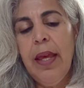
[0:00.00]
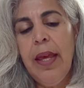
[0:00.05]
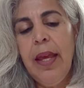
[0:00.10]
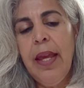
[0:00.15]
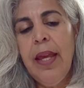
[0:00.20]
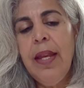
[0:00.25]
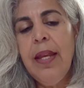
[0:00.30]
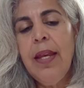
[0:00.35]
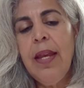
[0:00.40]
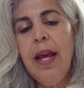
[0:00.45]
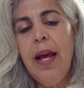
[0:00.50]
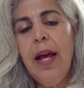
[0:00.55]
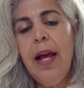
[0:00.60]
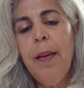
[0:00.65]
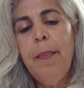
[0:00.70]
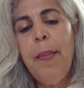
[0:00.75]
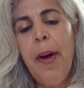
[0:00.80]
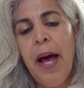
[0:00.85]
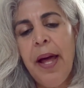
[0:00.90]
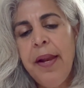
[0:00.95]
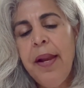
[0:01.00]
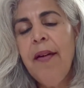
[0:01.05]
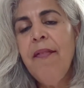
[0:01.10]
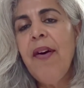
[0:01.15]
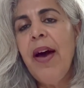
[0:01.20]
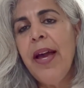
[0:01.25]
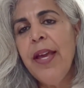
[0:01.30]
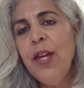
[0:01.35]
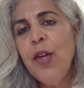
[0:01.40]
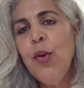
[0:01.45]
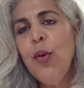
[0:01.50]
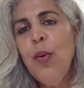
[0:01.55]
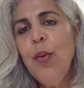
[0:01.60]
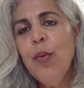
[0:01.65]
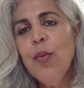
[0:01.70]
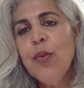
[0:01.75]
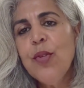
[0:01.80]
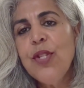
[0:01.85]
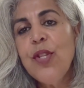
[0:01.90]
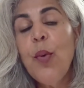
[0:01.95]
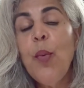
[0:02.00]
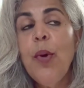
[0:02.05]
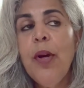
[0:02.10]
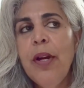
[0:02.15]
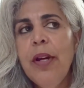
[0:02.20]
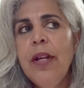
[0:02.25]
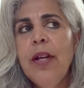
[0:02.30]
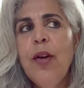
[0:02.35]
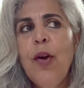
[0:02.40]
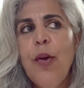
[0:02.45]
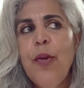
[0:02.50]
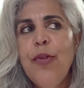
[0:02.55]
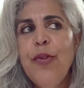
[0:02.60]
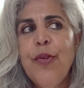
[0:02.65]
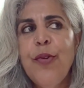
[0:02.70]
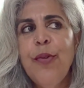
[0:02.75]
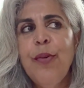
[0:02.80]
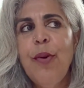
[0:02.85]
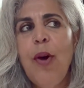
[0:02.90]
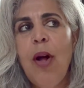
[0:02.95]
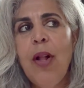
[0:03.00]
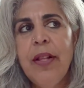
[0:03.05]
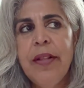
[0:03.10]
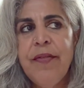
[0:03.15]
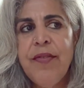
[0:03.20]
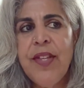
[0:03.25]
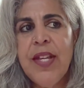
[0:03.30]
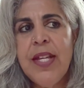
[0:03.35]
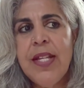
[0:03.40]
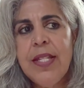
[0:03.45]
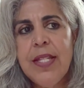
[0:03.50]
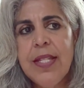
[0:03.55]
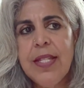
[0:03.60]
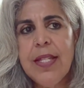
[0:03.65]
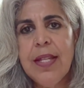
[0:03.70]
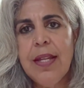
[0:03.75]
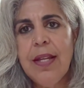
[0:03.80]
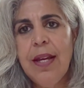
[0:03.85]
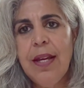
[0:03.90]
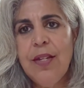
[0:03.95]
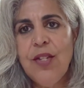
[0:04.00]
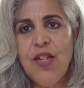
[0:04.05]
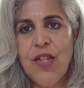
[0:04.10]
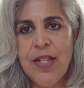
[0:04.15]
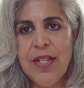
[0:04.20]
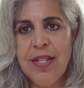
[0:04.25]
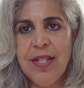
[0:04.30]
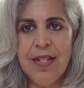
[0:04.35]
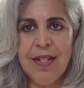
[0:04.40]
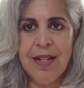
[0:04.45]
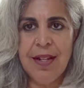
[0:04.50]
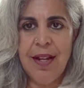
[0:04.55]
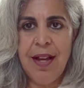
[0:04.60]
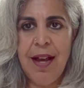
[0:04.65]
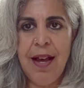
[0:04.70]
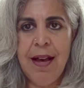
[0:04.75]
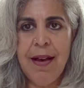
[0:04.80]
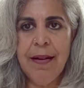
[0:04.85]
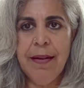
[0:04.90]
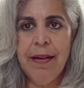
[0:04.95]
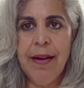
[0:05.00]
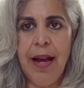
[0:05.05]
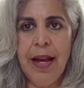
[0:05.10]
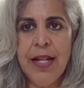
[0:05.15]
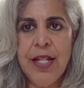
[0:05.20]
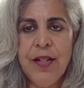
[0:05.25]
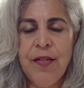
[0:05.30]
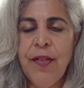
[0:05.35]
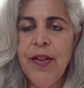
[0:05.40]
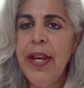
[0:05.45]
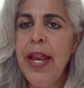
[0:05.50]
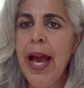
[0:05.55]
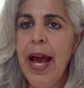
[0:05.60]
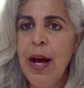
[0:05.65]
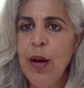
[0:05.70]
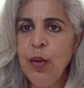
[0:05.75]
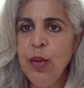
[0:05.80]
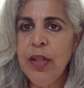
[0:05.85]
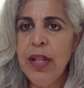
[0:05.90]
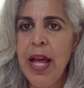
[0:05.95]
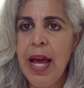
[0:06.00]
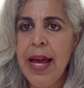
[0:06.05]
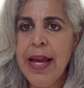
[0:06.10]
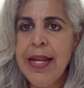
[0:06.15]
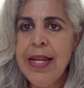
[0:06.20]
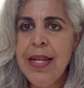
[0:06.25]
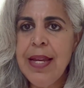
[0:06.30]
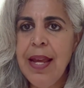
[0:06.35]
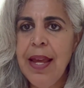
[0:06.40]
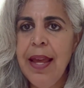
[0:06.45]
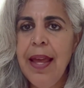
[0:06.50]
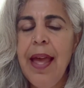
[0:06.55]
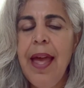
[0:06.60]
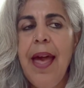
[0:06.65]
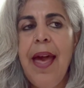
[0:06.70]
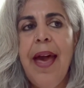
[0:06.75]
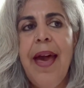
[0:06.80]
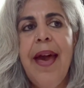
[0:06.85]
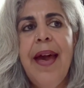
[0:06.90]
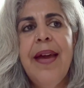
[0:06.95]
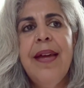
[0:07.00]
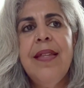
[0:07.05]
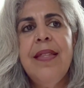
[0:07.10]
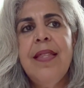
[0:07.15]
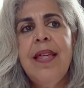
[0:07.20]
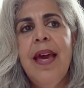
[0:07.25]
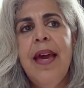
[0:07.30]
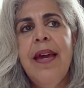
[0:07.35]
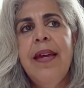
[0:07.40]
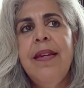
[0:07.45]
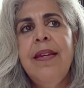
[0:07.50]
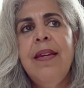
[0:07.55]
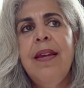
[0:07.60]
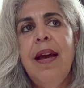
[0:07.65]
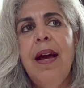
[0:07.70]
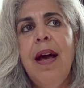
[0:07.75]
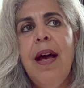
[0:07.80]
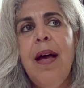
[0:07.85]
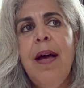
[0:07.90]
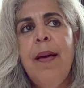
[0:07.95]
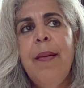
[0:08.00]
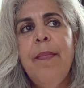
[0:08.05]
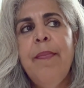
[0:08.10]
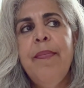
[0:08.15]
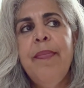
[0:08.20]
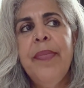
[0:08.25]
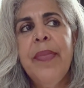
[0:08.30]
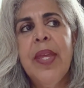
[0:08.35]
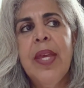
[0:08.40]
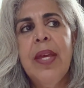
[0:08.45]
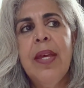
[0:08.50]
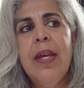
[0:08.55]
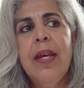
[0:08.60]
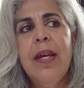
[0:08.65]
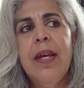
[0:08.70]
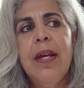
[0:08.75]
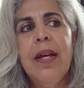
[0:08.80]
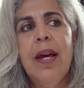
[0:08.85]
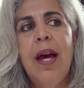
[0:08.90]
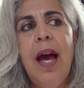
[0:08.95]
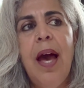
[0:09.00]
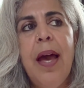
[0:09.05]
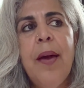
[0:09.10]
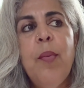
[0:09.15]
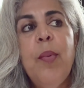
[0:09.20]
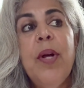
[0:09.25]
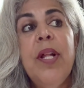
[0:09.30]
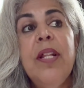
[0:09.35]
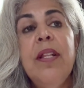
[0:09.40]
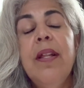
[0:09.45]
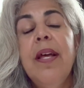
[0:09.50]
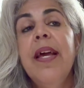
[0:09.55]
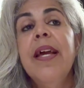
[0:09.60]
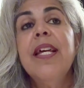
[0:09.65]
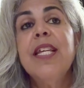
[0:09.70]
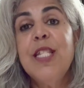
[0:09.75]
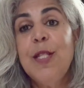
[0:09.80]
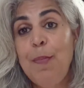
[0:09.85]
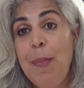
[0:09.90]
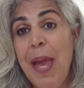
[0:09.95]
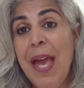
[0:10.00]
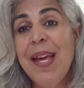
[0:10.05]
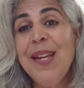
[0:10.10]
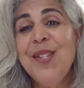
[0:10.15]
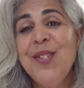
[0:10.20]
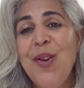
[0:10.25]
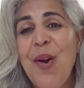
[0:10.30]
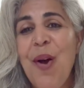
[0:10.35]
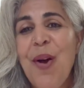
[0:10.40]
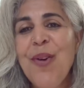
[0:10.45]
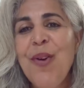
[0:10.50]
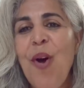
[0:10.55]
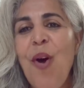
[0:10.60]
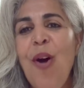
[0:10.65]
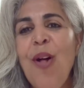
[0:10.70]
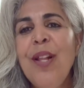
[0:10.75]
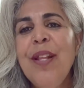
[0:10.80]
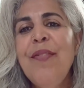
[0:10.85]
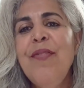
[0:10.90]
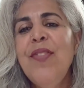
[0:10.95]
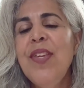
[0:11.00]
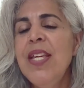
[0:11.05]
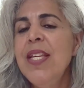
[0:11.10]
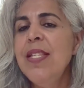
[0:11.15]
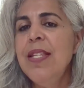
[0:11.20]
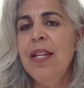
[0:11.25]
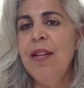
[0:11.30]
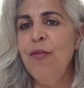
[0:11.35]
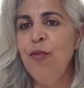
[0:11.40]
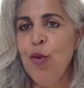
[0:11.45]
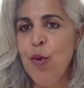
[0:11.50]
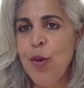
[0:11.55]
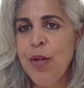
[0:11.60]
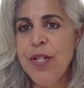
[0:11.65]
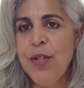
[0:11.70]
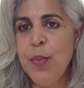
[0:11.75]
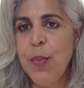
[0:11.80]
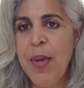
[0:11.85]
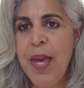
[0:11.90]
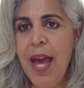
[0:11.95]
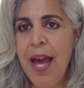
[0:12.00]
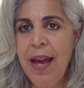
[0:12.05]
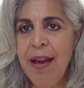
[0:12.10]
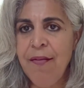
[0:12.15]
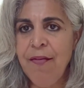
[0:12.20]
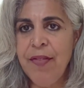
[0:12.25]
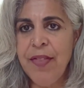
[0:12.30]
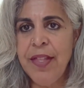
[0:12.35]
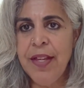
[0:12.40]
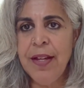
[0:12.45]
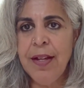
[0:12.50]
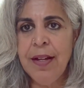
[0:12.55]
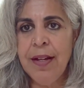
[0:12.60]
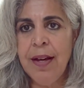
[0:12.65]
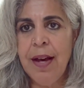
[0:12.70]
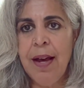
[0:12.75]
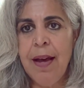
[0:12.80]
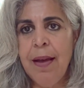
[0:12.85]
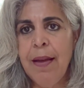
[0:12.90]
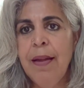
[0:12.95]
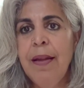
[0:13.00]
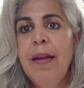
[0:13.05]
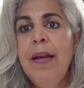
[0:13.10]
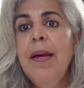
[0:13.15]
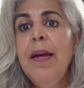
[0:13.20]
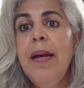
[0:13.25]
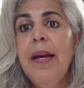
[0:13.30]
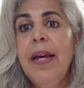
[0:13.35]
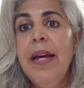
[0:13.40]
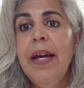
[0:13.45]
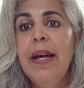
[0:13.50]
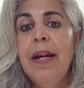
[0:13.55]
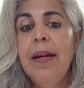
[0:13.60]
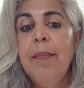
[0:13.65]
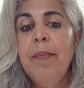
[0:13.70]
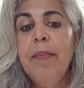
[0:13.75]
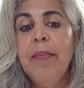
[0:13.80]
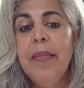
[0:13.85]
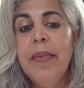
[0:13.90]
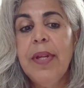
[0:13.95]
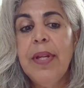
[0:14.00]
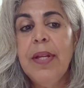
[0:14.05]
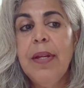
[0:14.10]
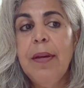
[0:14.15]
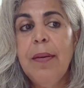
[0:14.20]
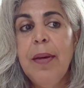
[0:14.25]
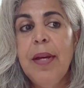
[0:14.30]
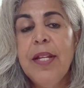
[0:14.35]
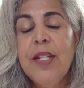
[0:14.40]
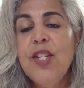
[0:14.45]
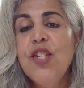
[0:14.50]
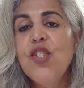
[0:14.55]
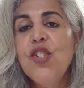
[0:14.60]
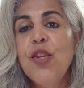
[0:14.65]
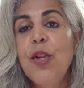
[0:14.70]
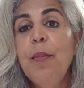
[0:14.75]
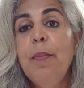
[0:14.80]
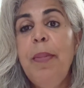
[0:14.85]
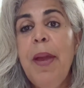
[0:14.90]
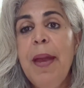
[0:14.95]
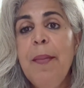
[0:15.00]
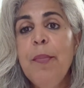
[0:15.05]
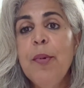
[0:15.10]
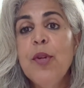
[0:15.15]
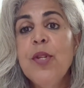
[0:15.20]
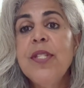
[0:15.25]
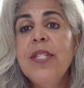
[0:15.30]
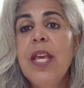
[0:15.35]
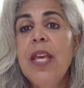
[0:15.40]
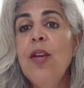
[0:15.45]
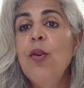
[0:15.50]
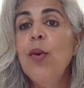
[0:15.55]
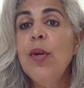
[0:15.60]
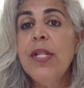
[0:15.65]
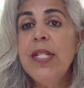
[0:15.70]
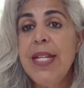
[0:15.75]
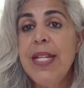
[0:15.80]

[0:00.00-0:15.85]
In Apana Vayu, so we're going to go through all of these, just kind of an outline, and then I will expand on all of these. And of course, we have the additional papers that you can